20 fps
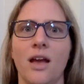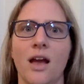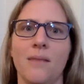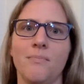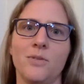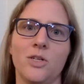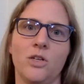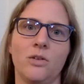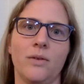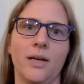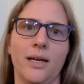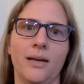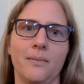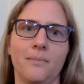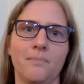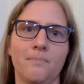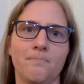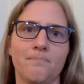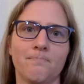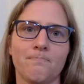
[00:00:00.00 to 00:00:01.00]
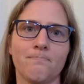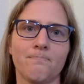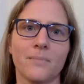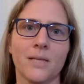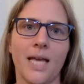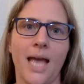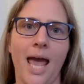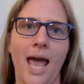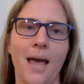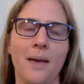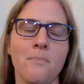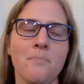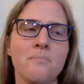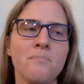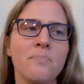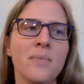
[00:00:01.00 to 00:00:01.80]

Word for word: I'm doing. Okay?